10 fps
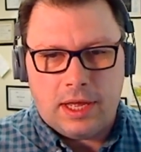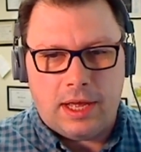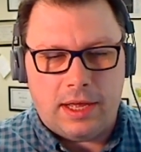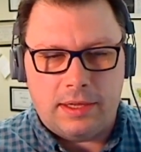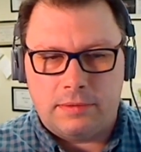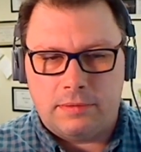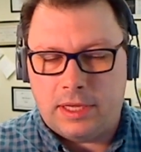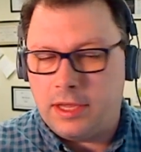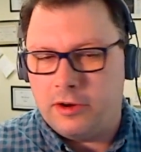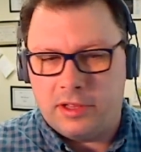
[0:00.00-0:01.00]
Uh,
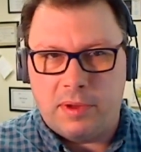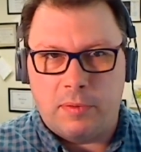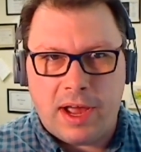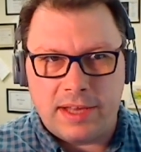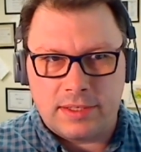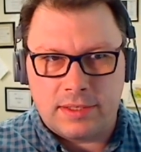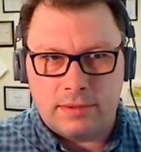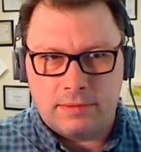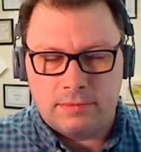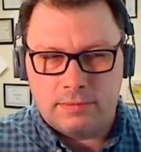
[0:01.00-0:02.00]
like here in the Midwest,
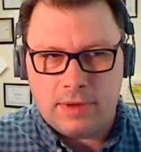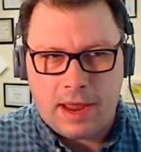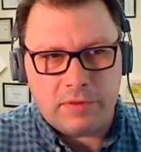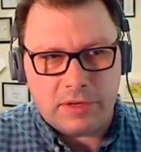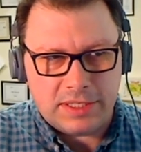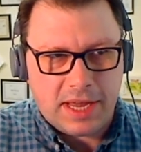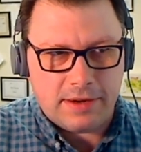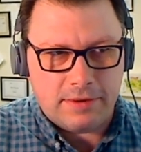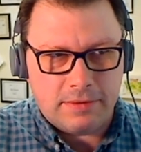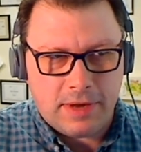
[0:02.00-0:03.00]
every state